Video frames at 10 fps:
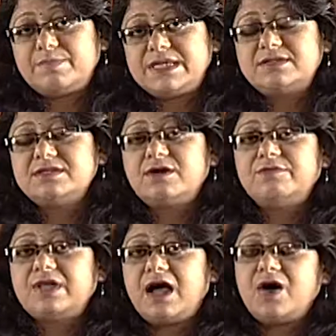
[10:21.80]
business
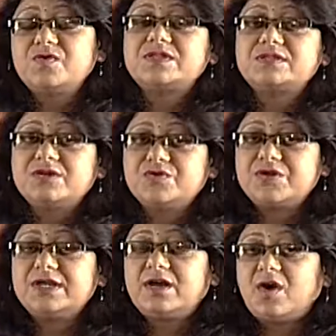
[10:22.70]
of the House is
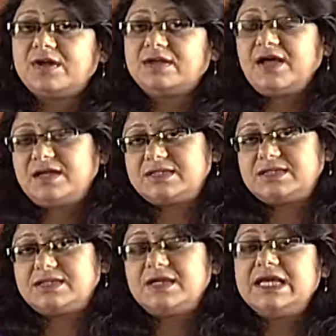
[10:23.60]
usually
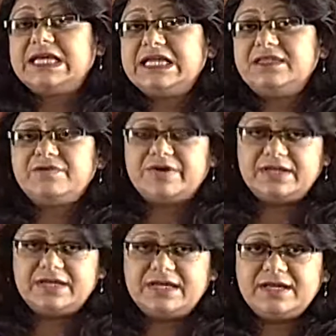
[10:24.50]
conducted either
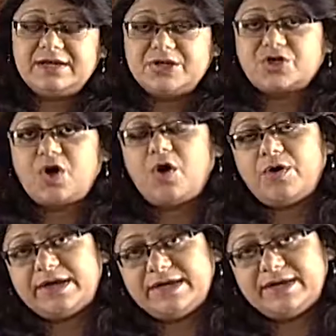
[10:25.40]
in English or
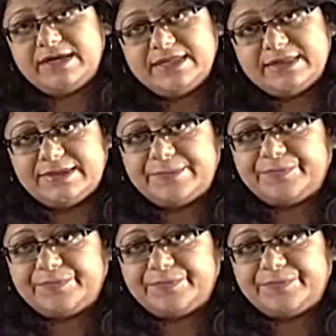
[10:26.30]
in Hindi.